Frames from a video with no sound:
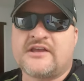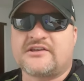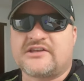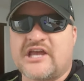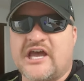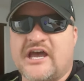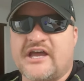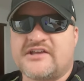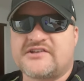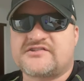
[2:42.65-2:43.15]

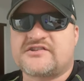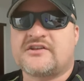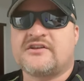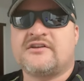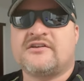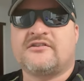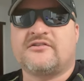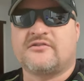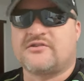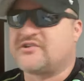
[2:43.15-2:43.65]

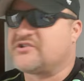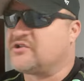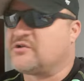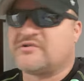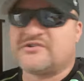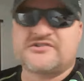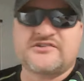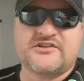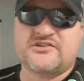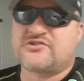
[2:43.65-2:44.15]
Guys, there is
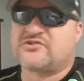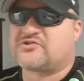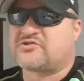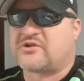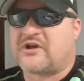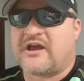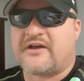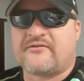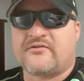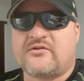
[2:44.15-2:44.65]
no essential
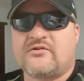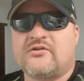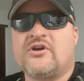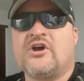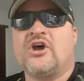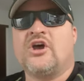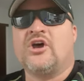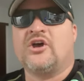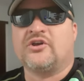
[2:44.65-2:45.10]
travel.